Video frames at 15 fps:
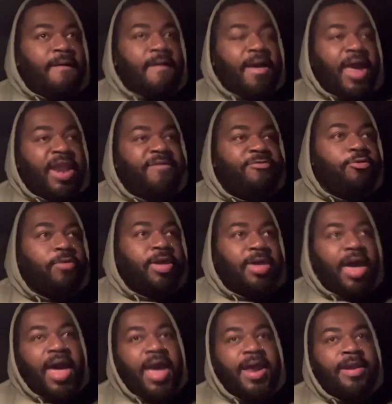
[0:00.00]
And if you
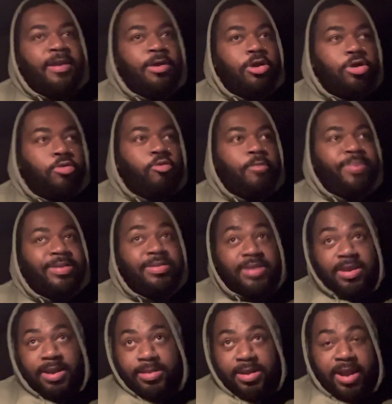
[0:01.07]
can, you will be
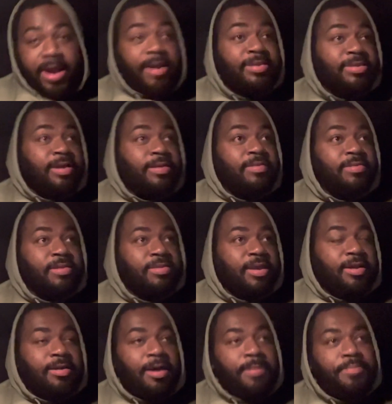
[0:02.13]
seen as an asset to
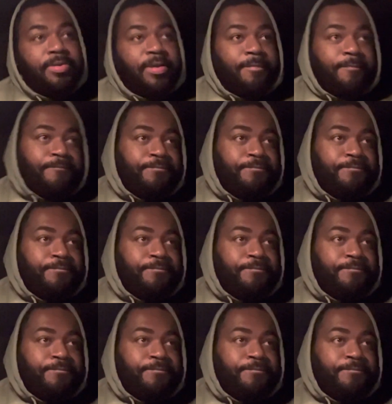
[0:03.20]
said company.